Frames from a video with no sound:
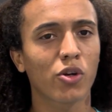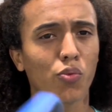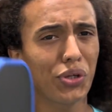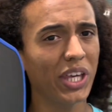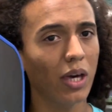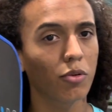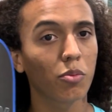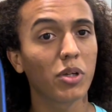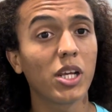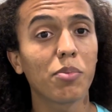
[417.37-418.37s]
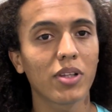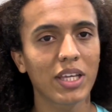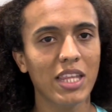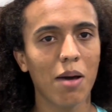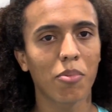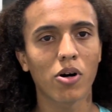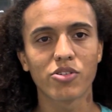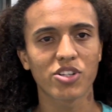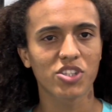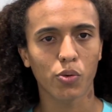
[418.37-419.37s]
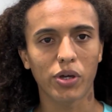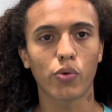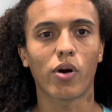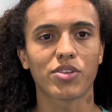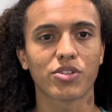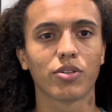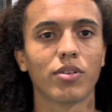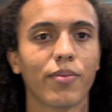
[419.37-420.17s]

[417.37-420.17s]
you're really able to manipulate that ball just the way you want to.